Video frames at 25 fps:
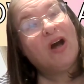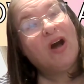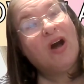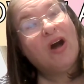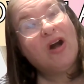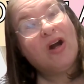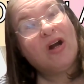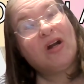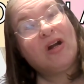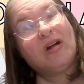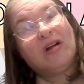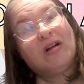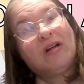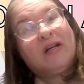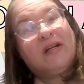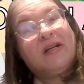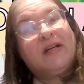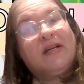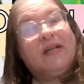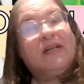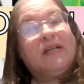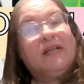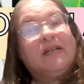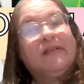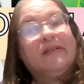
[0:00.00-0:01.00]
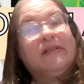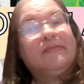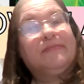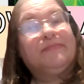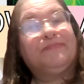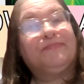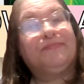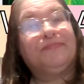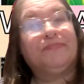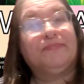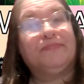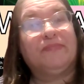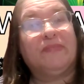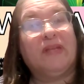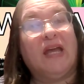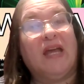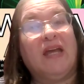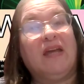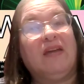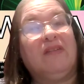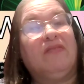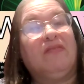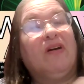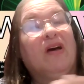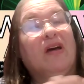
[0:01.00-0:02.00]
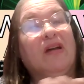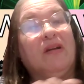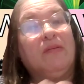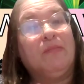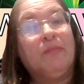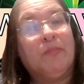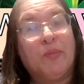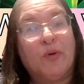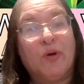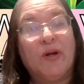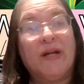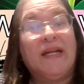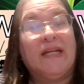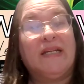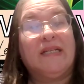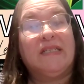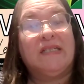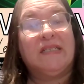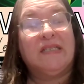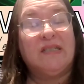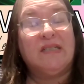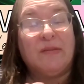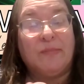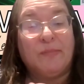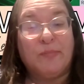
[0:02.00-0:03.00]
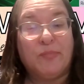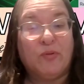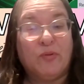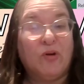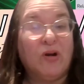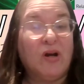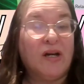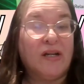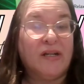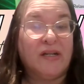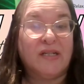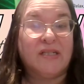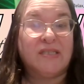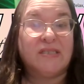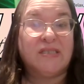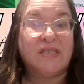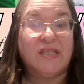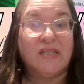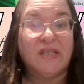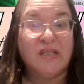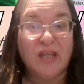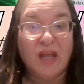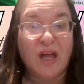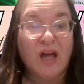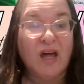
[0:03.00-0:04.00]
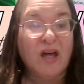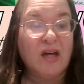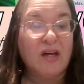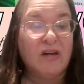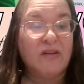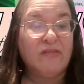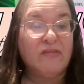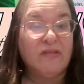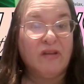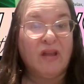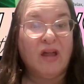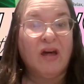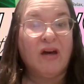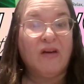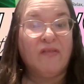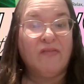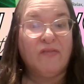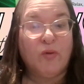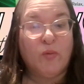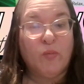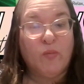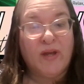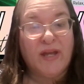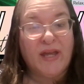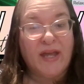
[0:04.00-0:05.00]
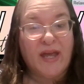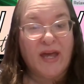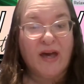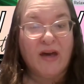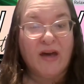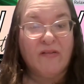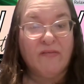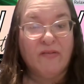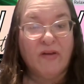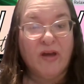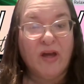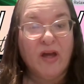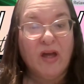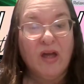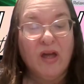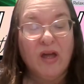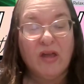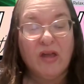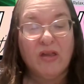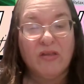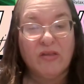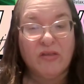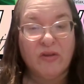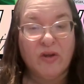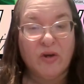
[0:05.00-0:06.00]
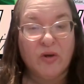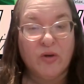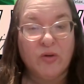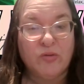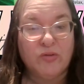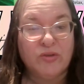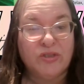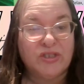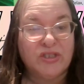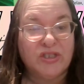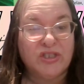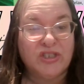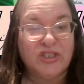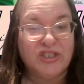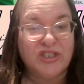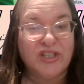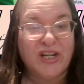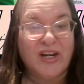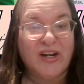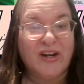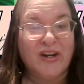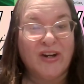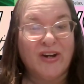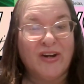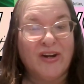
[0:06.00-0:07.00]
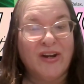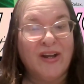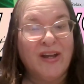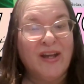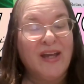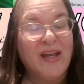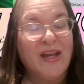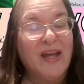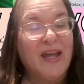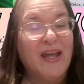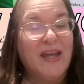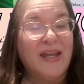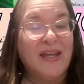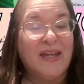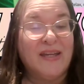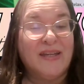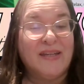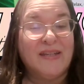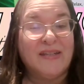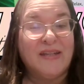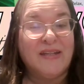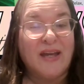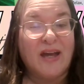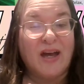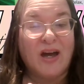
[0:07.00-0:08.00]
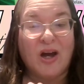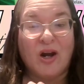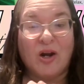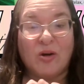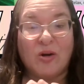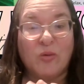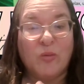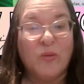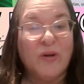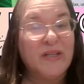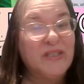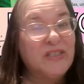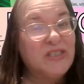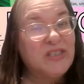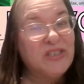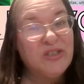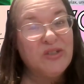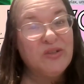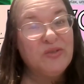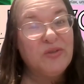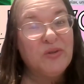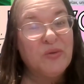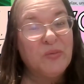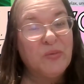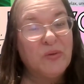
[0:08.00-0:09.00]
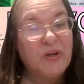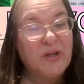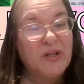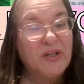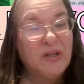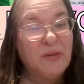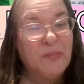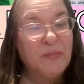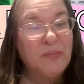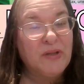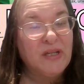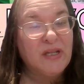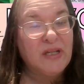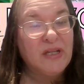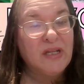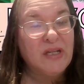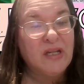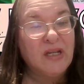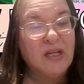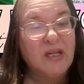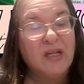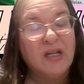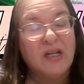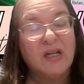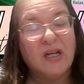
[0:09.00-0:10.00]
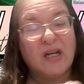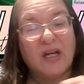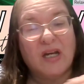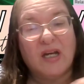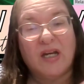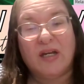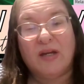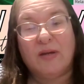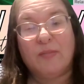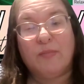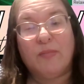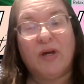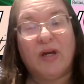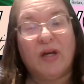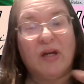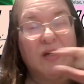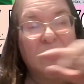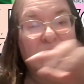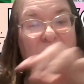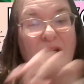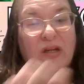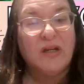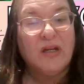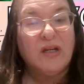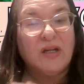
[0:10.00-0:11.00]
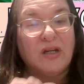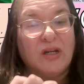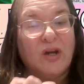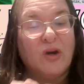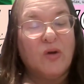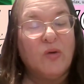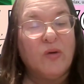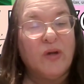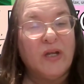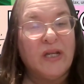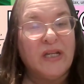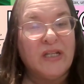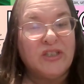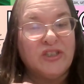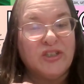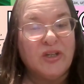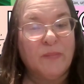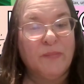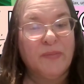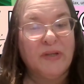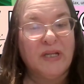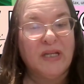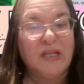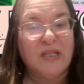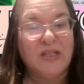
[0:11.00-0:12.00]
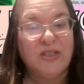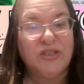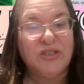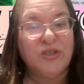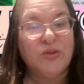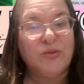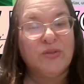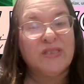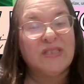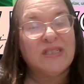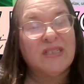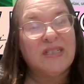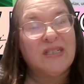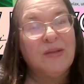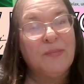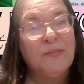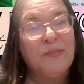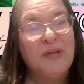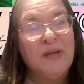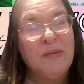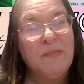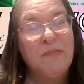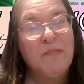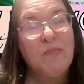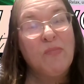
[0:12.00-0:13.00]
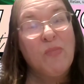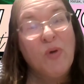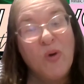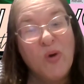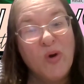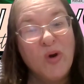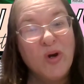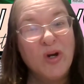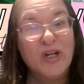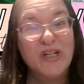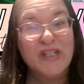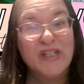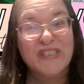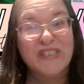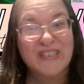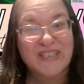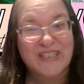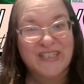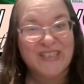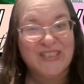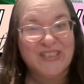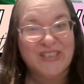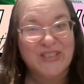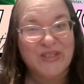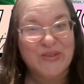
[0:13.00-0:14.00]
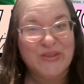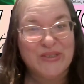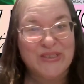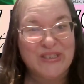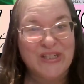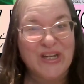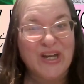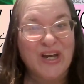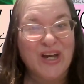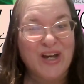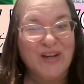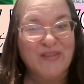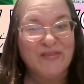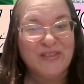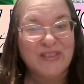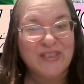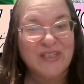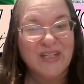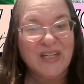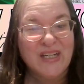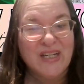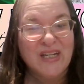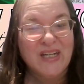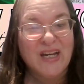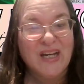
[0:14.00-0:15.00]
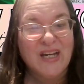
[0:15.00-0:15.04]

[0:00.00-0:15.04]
our Avon branded products. Love, love when we have those to share. And our what's new that we're going to be um, jumping into is going to be more Skin So Soft